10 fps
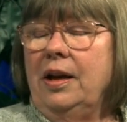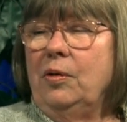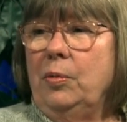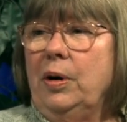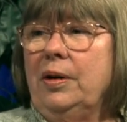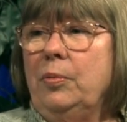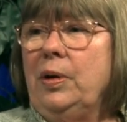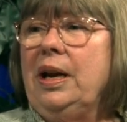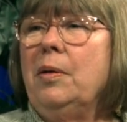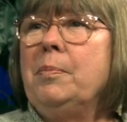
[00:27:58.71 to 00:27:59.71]
Okay. We're,
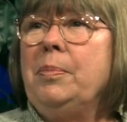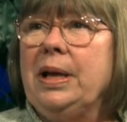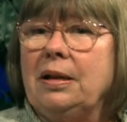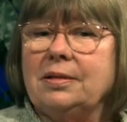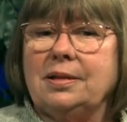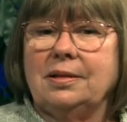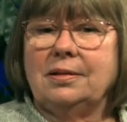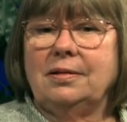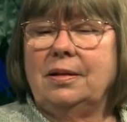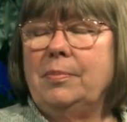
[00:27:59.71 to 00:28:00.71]
we are built
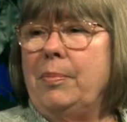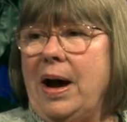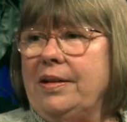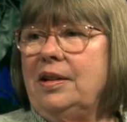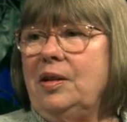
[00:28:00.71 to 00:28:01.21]
by the